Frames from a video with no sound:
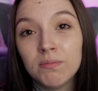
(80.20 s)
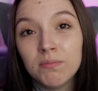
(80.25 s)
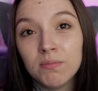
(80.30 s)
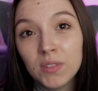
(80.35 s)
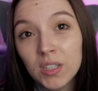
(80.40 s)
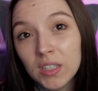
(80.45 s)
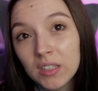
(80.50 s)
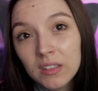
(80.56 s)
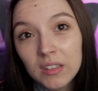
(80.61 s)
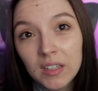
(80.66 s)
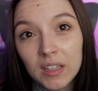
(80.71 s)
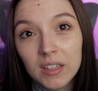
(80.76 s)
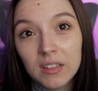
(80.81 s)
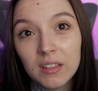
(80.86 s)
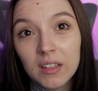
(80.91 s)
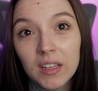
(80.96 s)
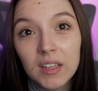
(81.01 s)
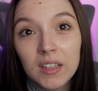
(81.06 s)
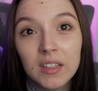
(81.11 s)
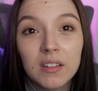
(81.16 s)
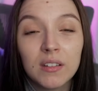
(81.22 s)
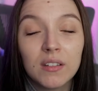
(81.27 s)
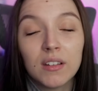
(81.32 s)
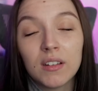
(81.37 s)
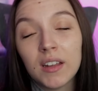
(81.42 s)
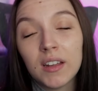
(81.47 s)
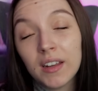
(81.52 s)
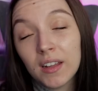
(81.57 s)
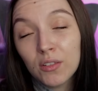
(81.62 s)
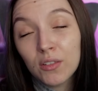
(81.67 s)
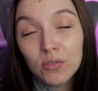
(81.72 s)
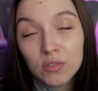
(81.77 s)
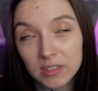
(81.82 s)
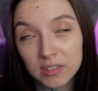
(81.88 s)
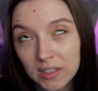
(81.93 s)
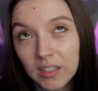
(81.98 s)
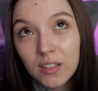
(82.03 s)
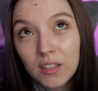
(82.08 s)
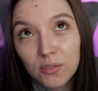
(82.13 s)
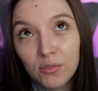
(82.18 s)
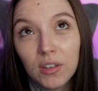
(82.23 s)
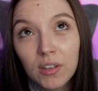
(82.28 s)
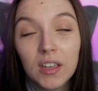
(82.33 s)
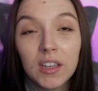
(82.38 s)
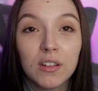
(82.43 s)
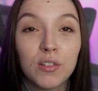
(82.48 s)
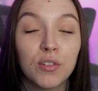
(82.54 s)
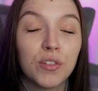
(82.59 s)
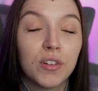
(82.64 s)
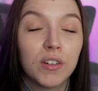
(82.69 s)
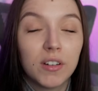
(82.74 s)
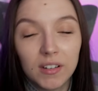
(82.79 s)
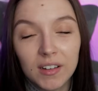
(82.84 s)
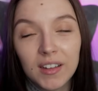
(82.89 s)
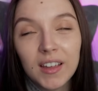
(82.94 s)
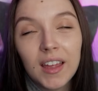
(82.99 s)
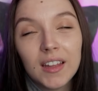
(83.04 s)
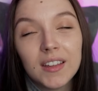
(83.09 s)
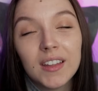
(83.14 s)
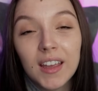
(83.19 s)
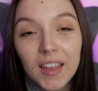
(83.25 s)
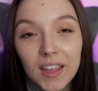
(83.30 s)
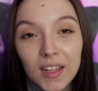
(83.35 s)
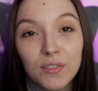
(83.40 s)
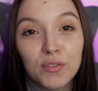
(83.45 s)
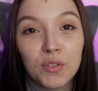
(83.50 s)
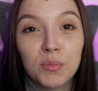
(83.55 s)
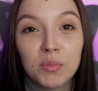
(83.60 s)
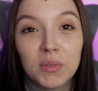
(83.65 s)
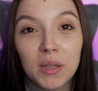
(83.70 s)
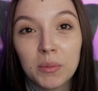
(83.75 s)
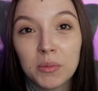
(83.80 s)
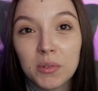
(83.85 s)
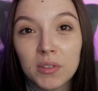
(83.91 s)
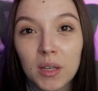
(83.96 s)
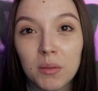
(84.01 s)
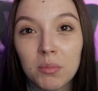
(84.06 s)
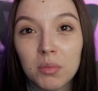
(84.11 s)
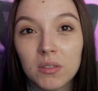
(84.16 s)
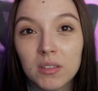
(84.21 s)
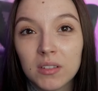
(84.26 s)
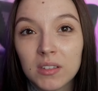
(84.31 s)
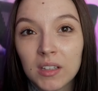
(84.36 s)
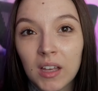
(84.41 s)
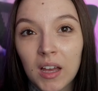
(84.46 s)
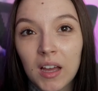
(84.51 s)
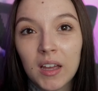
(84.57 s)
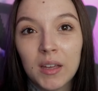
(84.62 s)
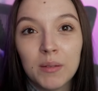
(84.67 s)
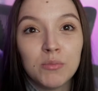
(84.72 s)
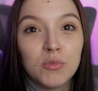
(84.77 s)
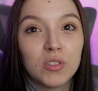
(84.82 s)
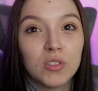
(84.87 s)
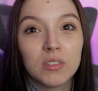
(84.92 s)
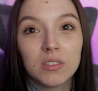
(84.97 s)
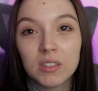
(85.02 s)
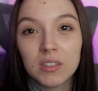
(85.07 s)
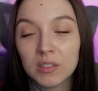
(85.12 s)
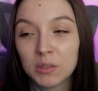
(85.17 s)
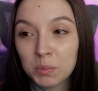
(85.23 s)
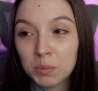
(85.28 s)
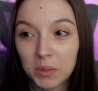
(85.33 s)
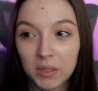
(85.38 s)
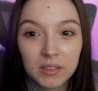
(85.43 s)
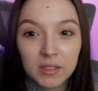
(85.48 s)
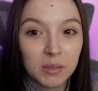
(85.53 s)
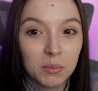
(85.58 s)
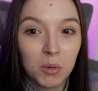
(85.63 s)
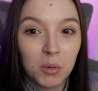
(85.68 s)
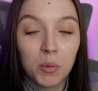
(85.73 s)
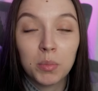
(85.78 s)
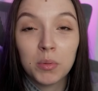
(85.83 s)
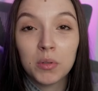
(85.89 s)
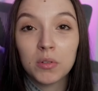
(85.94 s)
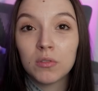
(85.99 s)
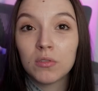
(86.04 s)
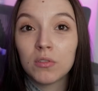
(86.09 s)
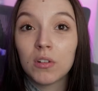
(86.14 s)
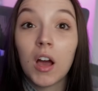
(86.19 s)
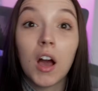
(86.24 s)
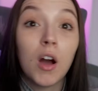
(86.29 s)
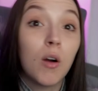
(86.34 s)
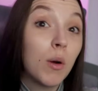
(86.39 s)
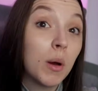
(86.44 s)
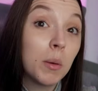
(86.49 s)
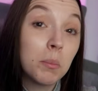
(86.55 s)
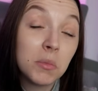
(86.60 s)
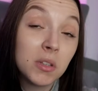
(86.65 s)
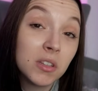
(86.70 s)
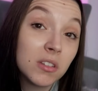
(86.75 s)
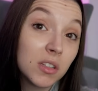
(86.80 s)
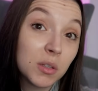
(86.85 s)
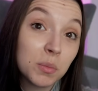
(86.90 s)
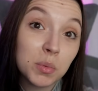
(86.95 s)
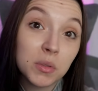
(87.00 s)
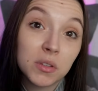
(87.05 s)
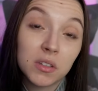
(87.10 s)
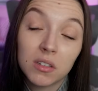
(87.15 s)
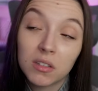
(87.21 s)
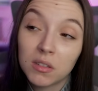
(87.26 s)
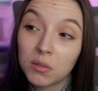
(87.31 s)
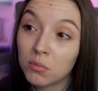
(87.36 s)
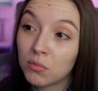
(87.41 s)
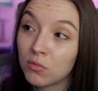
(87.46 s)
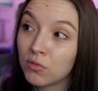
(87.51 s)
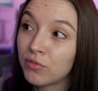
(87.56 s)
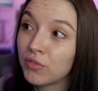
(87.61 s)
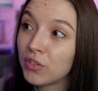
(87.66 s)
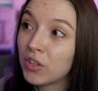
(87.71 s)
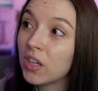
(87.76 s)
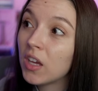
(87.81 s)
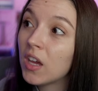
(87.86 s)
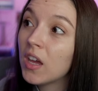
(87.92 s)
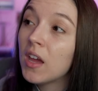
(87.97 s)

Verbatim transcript: did get hate, and I still do get get hate from time to time because I'm just expressing my opinion on how I'm interpreting the movie.